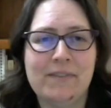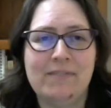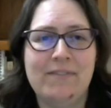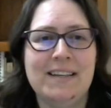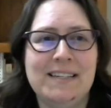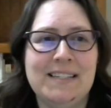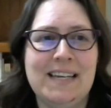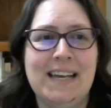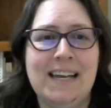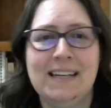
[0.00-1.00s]
a
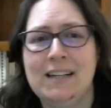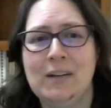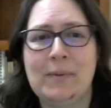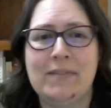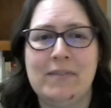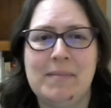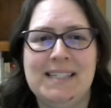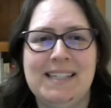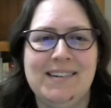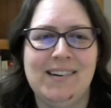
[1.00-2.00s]
fantasy and a little bit of a
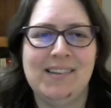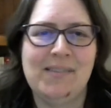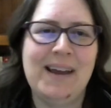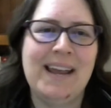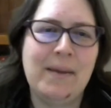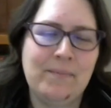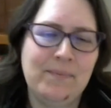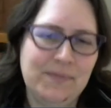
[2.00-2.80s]
message along the way,